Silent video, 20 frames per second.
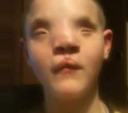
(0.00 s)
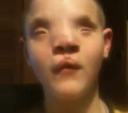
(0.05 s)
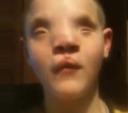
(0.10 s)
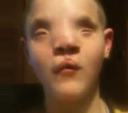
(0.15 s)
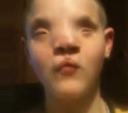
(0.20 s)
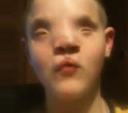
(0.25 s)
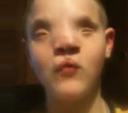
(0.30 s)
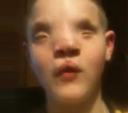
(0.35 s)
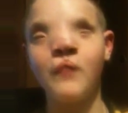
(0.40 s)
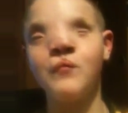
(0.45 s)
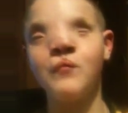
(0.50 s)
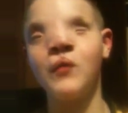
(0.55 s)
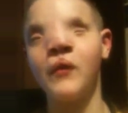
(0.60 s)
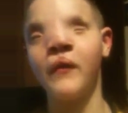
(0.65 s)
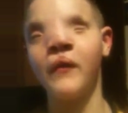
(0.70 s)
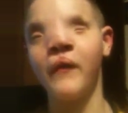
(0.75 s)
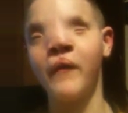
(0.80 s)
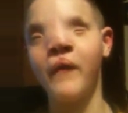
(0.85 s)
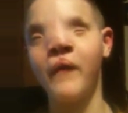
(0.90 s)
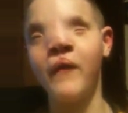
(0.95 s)
I'll try to put it
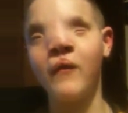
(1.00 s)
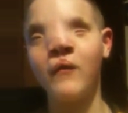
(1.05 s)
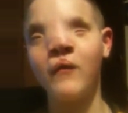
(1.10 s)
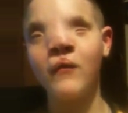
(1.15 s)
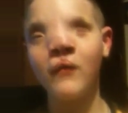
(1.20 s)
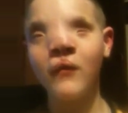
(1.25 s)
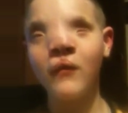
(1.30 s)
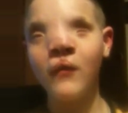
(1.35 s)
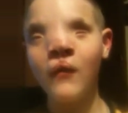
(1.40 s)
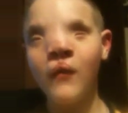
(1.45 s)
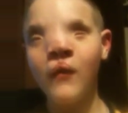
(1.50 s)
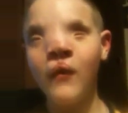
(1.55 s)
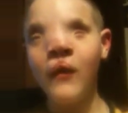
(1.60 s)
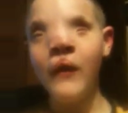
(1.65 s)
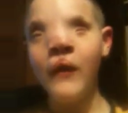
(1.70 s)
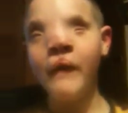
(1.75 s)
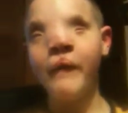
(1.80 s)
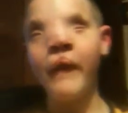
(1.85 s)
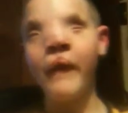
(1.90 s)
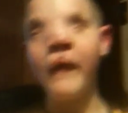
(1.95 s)
in there.
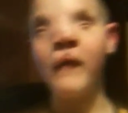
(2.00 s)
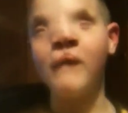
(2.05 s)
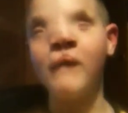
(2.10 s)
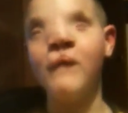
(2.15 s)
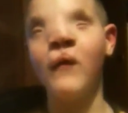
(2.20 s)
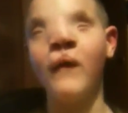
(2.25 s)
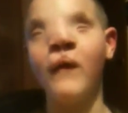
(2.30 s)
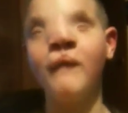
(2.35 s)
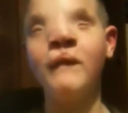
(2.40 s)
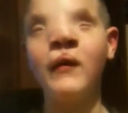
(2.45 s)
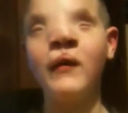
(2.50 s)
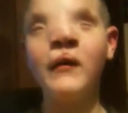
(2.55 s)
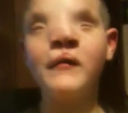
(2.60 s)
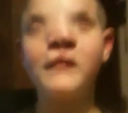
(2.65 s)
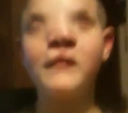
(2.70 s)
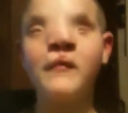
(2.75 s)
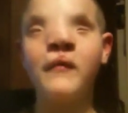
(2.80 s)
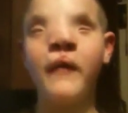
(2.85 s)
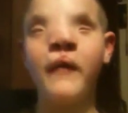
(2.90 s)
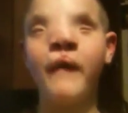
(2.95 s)
Thank you very
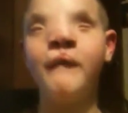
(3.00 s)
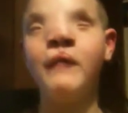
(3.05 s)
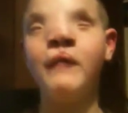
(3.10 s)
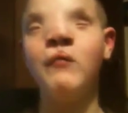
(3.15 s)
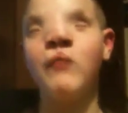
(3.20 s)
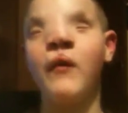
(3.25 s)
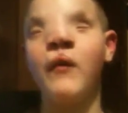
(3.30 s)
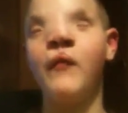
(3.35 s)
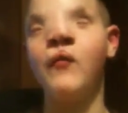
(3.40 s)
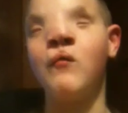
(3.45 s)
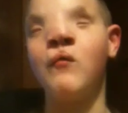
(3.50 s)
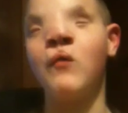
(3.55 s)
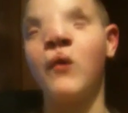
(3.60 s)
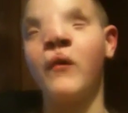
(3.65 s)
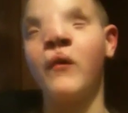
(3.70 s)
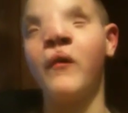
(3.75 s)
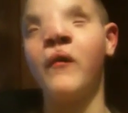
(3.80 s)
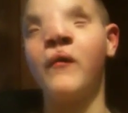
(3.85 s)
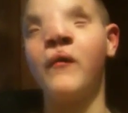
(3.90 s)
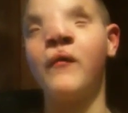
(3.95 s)
much. Help me raise
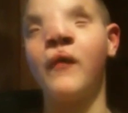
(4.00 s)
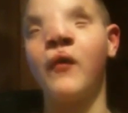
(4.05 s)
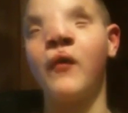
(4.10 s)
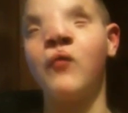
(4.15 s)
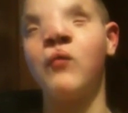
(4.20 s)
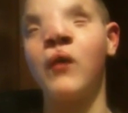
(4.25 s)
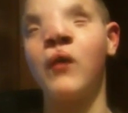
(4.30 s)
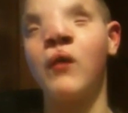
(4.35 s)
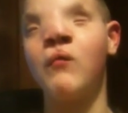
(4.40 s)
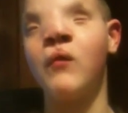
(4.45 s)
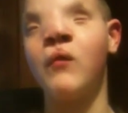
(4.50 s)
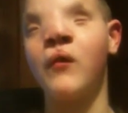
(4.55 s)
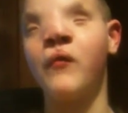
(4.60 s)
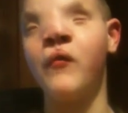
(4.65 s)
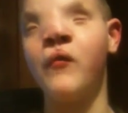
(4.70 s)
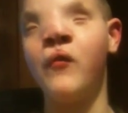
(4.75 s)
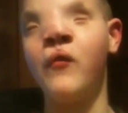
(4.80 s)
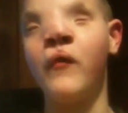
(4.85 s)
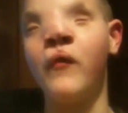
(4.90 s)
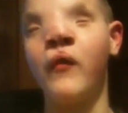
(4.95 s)
awareness. That's what I want to
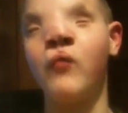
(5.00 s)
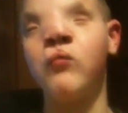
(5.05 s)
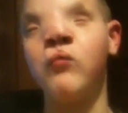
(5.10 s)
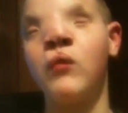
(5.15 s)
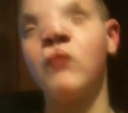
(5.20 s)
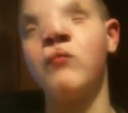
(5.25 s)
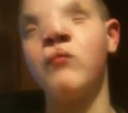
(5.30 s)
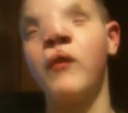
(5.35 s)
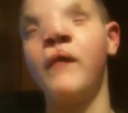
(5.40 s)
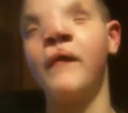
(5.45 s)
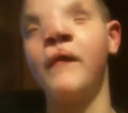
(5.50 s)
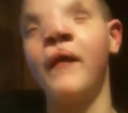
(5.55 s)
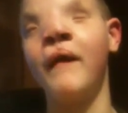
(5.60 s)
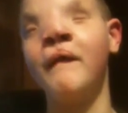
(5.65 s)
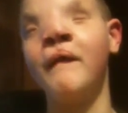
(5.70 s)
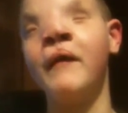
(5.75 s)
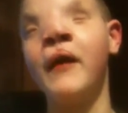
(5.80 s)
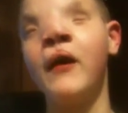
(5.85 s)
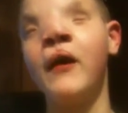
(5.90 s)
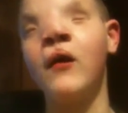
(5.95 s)
do. That's one reason
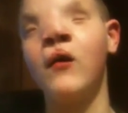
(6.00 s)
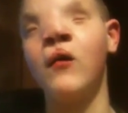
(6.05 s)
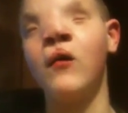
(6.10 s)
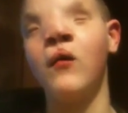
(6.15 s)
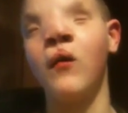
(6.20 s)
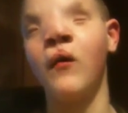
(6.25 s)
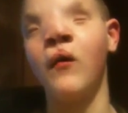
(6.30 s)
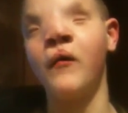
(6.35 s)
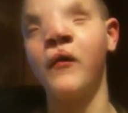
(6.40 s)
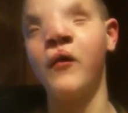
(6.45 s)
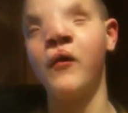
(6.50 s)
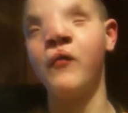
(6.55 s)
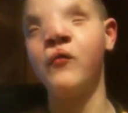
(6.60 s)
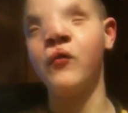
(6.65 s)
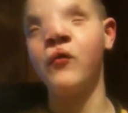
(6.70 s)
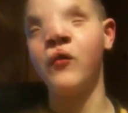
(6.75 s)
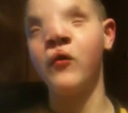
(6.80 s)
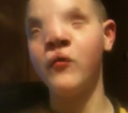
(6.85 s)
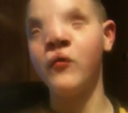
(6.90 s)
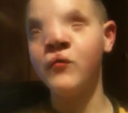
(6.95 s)
I'm here on
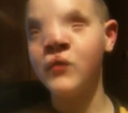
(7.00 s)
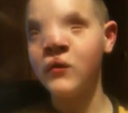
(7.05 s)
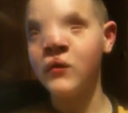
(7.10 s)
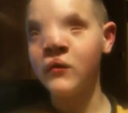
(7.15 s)
YouTube.